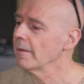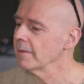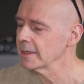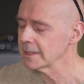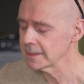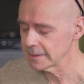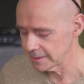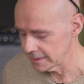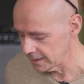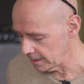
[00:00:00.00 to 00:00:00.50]

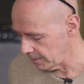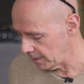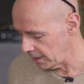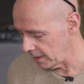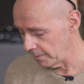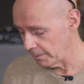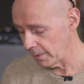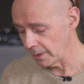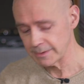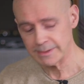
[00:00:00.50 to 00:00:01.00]
it's
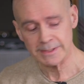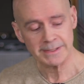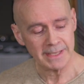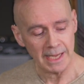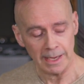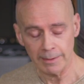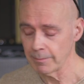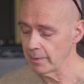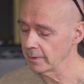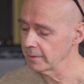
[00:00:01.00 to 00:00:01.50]
about the
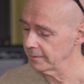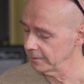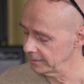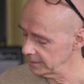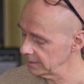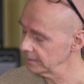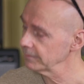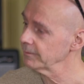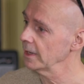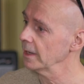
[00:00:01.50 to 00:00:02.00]
same,
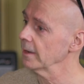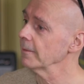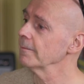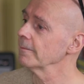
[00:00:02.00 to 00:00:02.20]
yeah.